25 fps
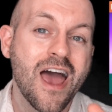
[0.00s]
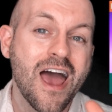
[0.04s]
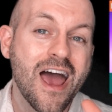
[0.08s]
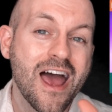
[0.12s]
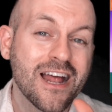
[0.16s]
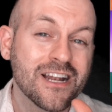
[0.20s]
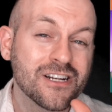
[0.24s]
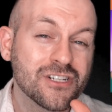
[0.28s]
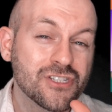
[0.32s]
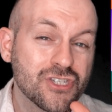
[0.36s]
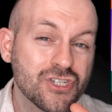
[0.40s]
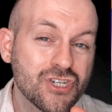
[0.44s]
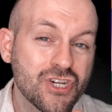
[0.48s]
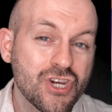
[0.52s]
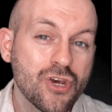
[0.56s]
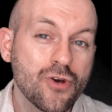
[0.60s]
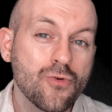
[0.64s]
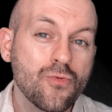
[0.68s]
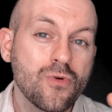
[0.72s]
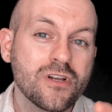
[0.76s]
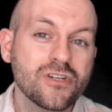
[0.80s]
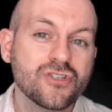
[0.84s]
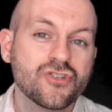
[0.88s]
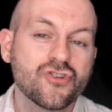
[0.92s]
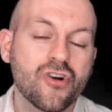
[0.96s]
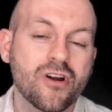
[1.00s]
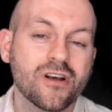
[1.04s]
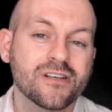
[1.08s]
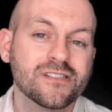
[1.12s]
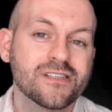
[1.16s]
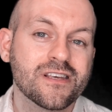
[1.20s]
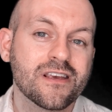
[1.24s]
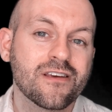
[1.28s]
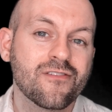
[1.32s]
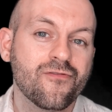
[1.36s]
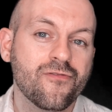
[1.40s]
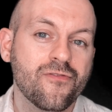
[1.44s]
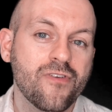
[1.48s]
and 2
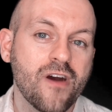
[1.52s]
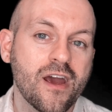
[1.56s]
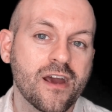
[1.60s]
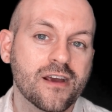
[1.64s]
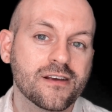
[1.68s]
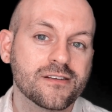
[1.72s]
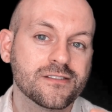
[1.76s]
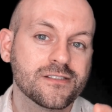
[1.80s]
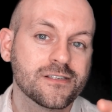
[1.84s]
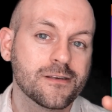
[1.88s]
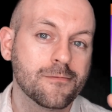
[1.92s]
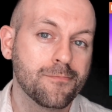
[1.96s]
interesting facts